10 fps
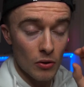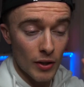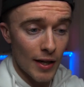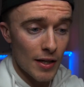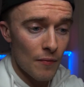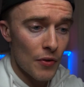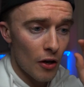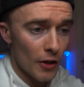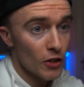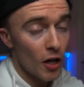okay?
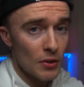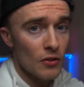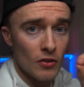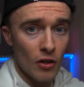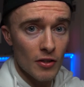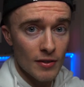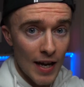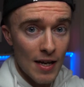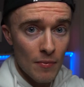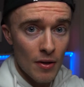I typed in this guy's name.